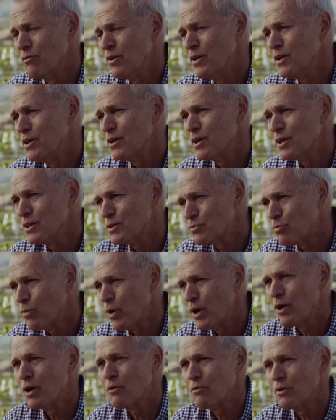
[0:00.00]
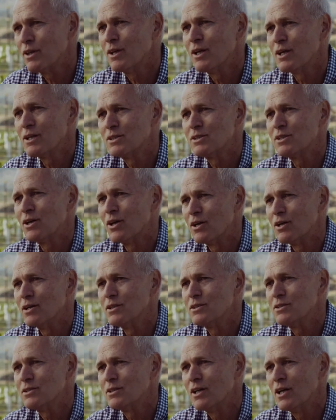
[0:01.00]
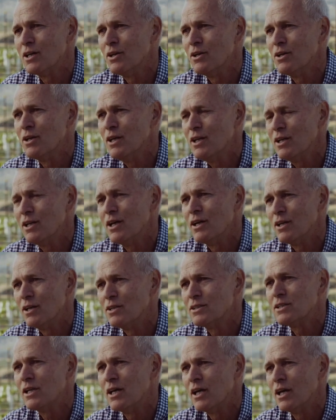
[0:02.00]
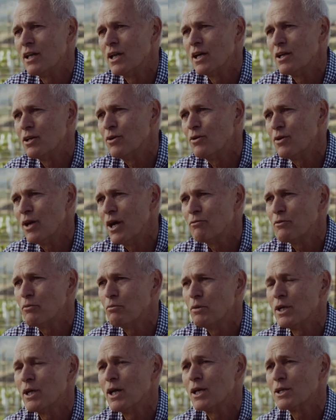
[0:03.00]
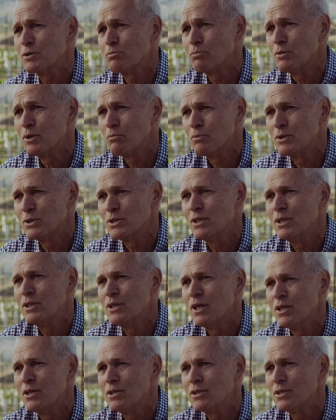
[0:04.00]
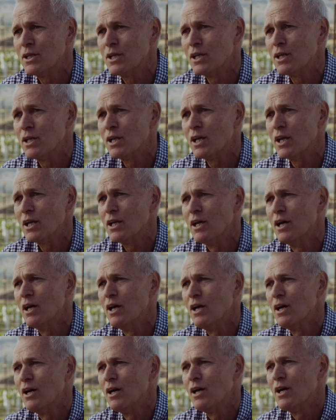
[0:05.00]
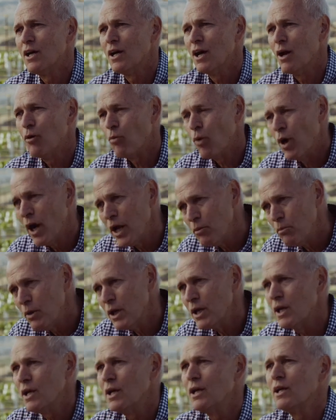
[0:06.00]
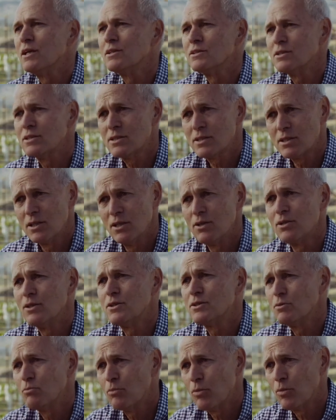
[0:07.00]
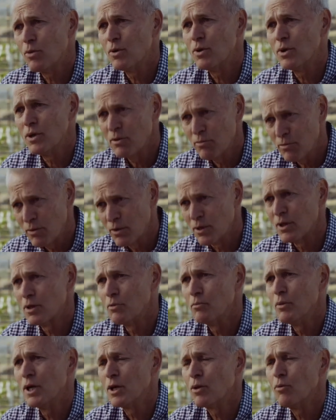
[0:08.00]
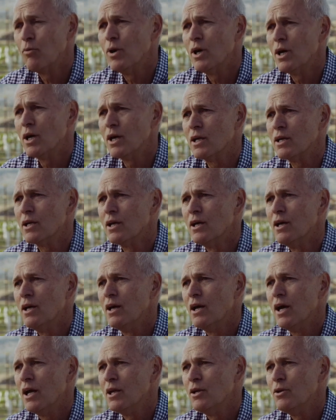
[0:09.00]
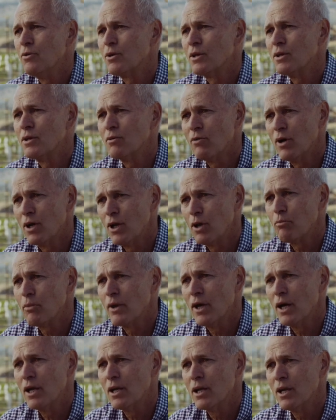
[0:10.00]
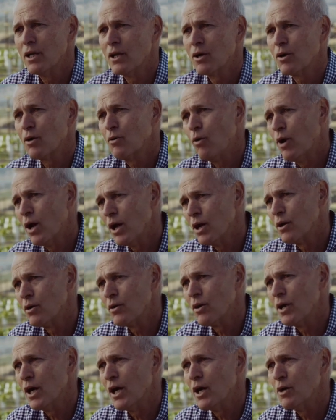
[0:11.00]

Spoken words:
The vineyard is where everything starts, and you need to understand that. You don't have to be an expert, but you need to understand that. Winemaking is a skill that's important if you're going to make wine, and you can develop that and acquire